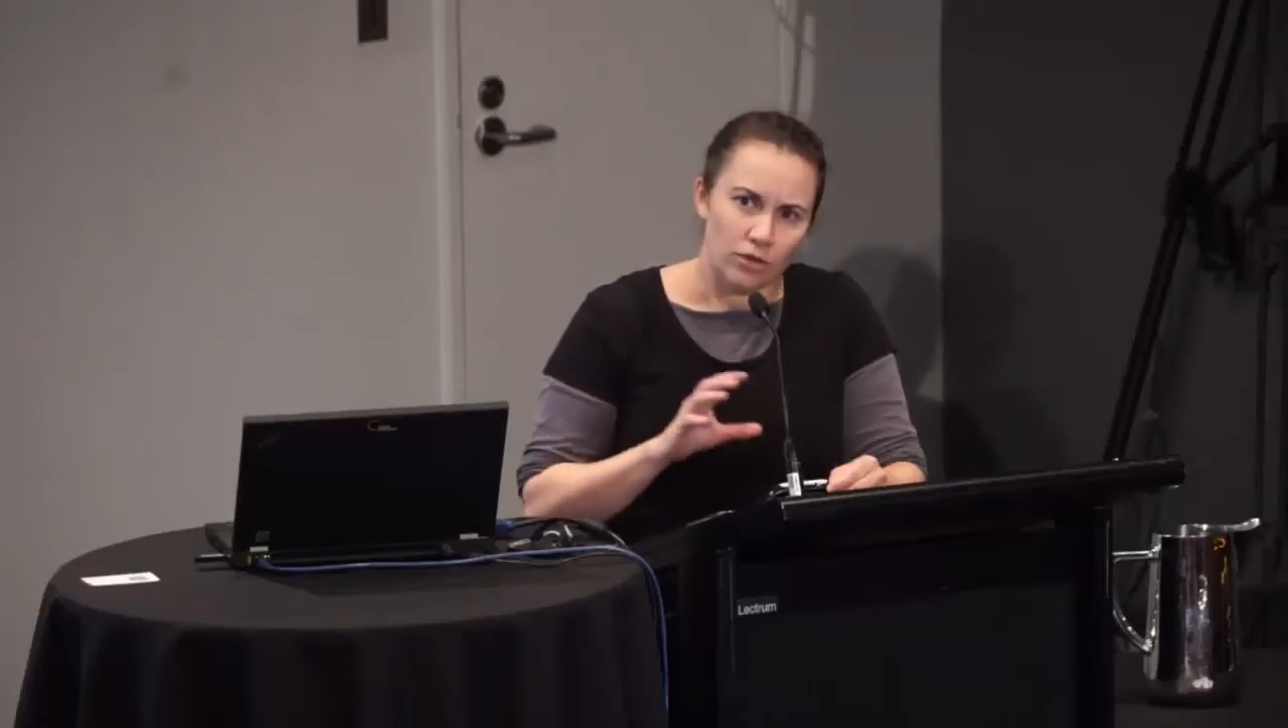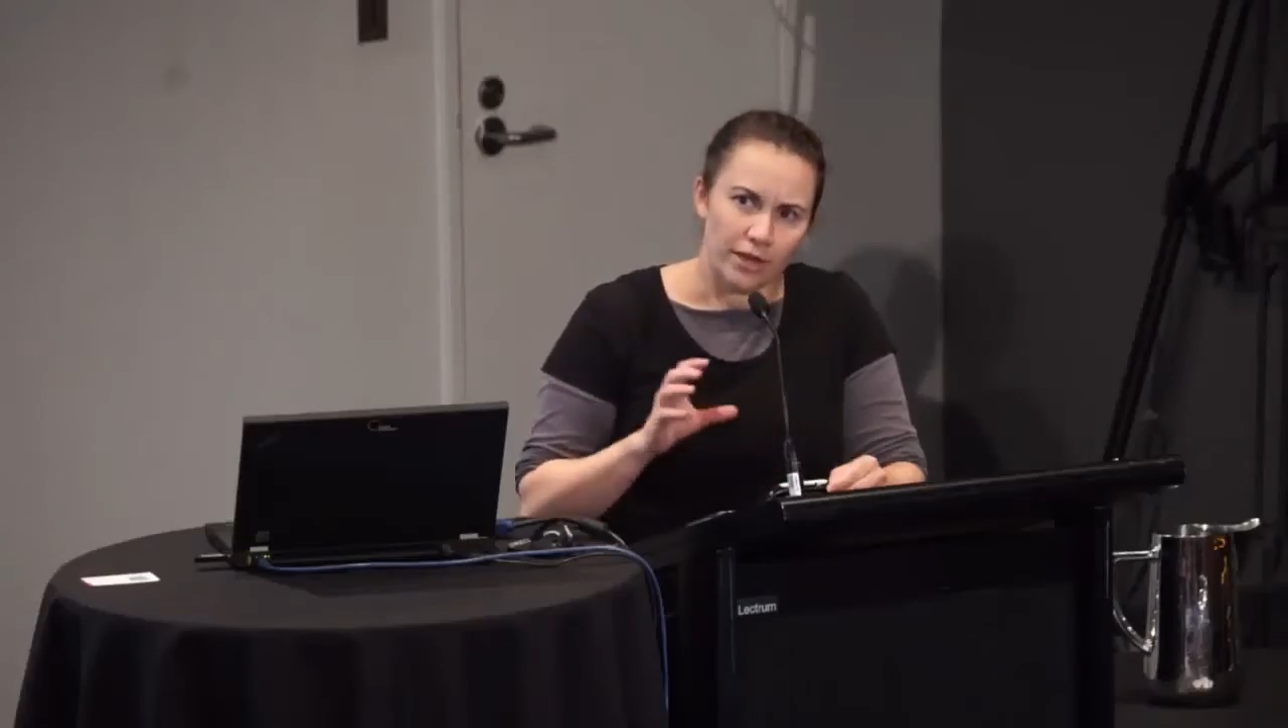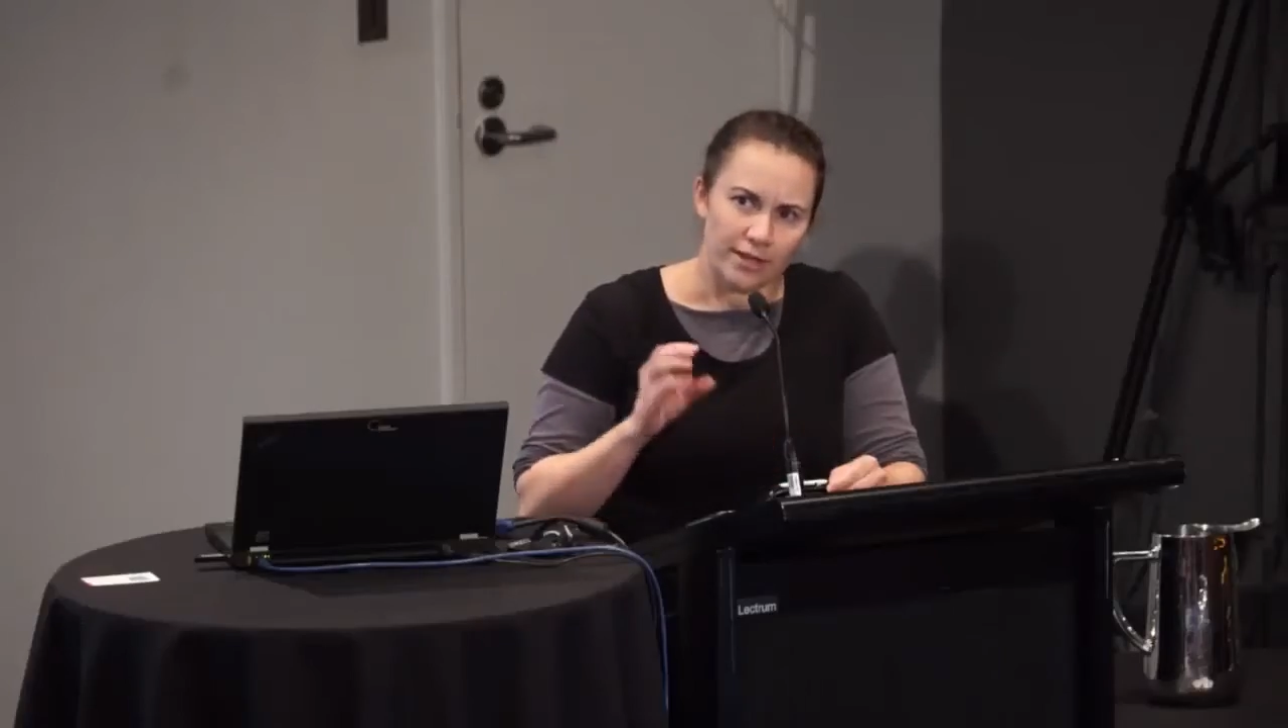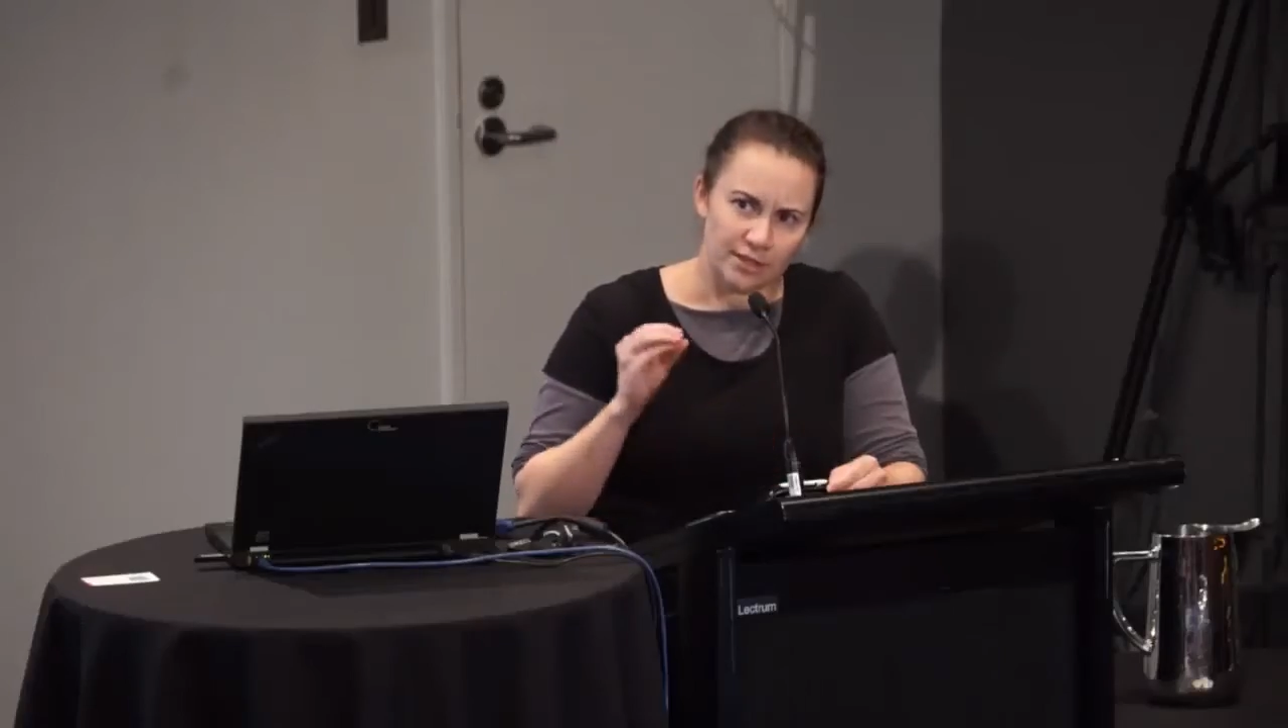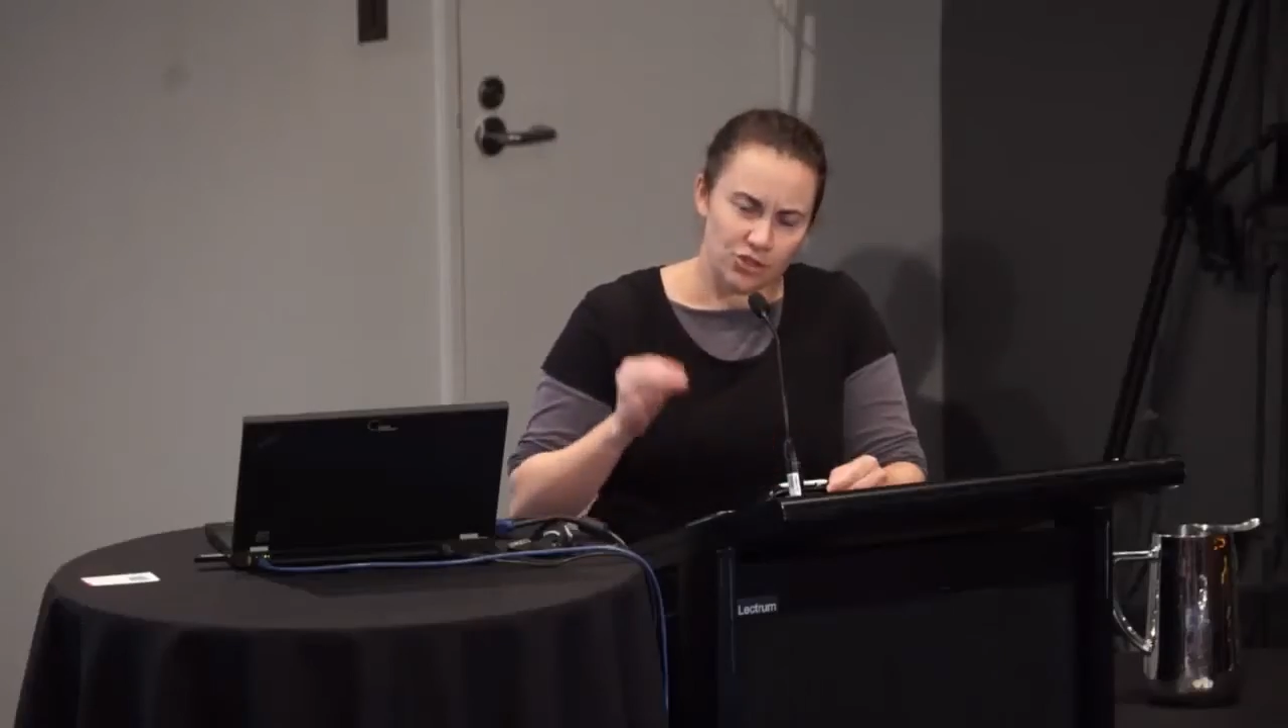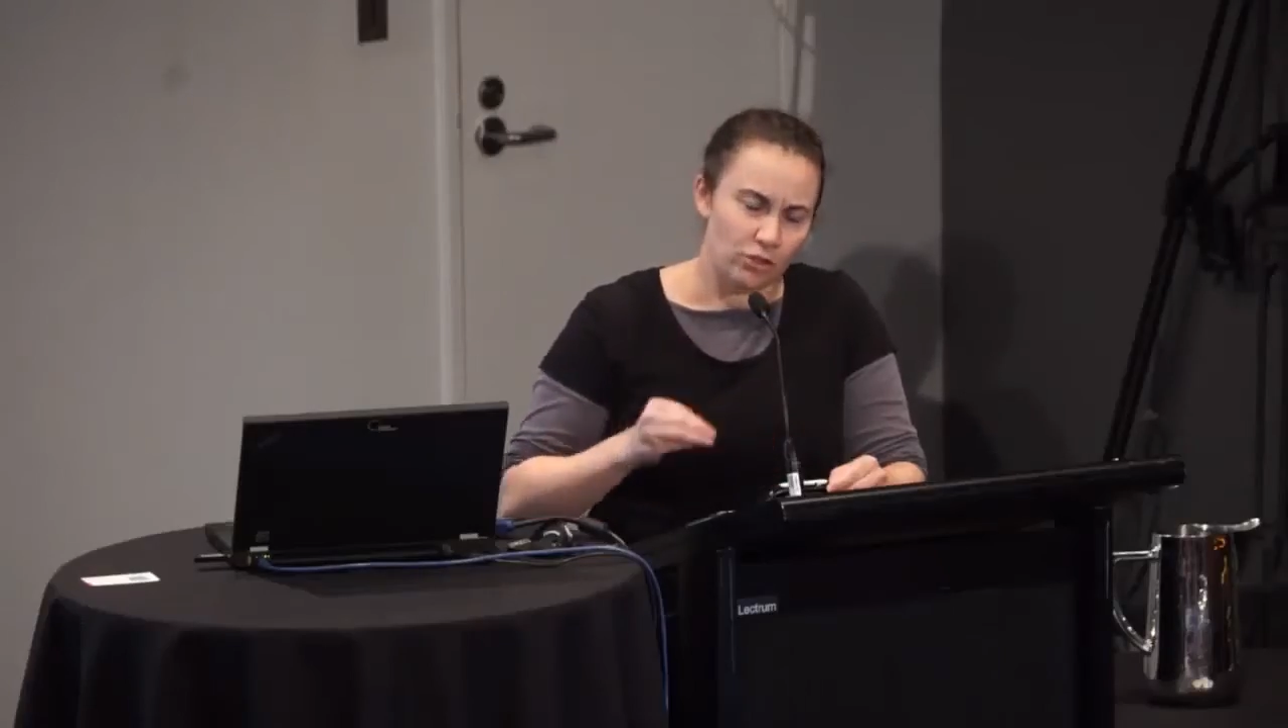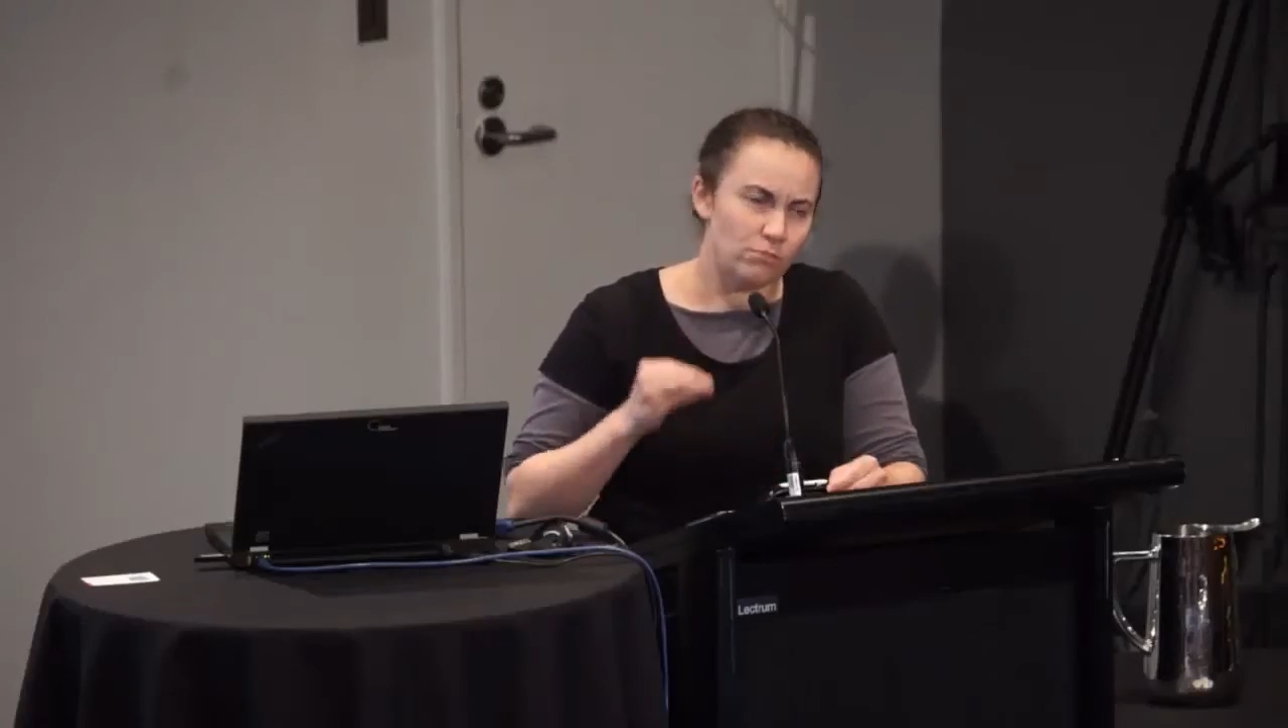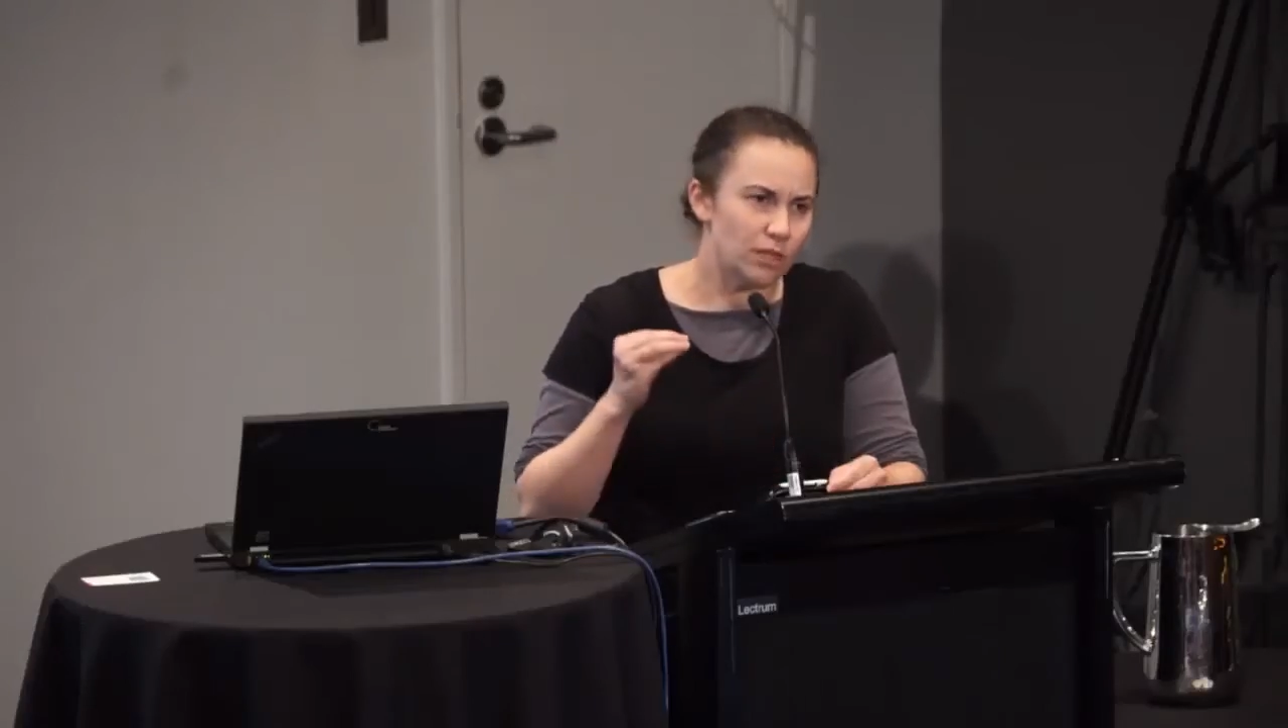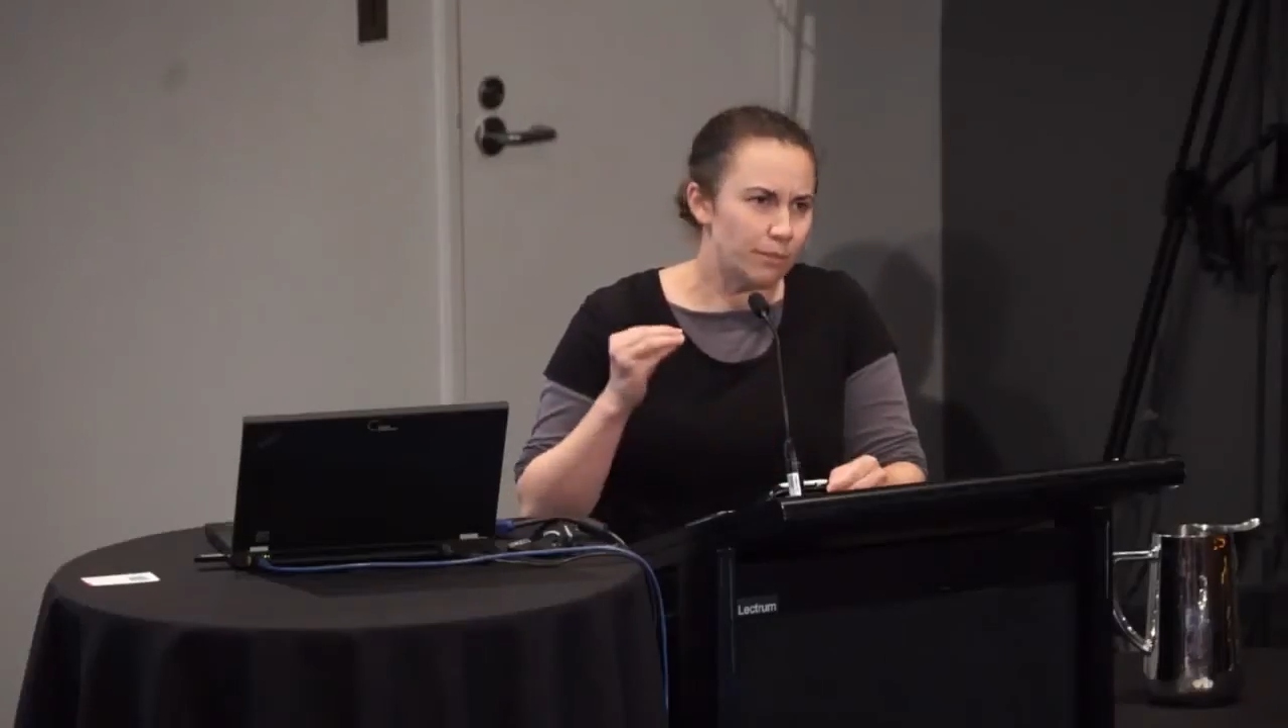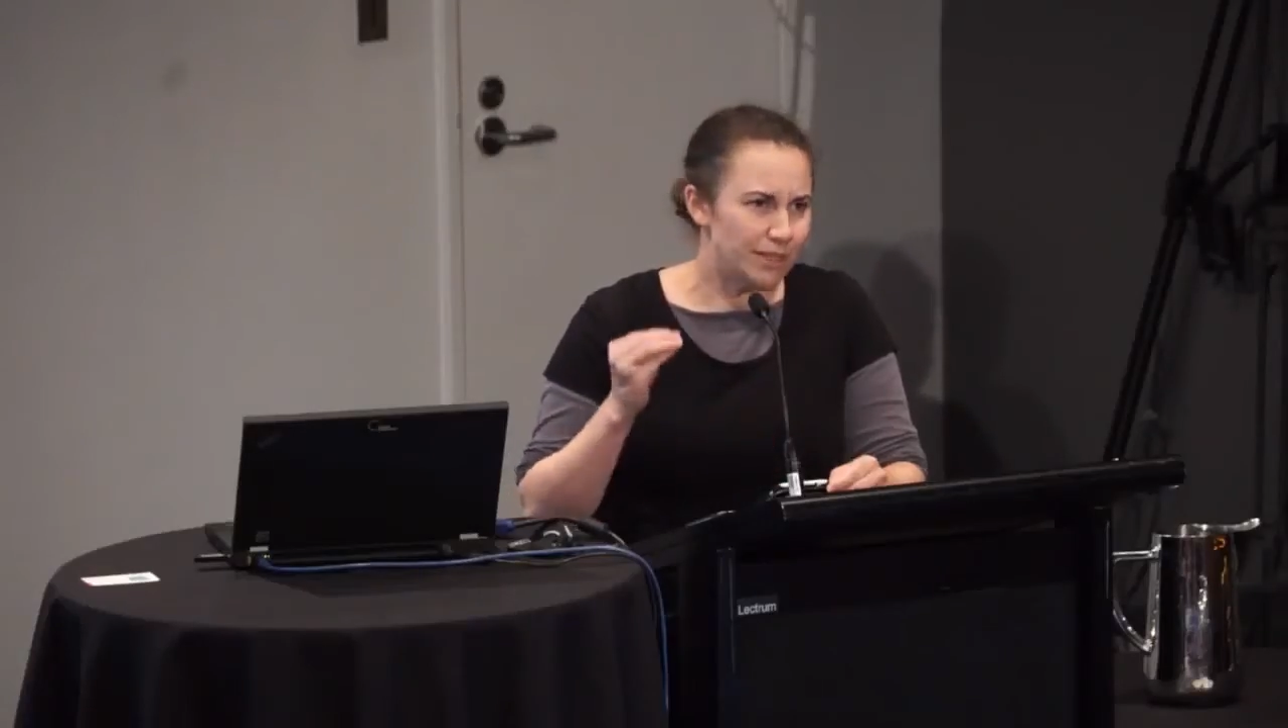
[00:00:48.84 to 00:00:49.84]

it's generally been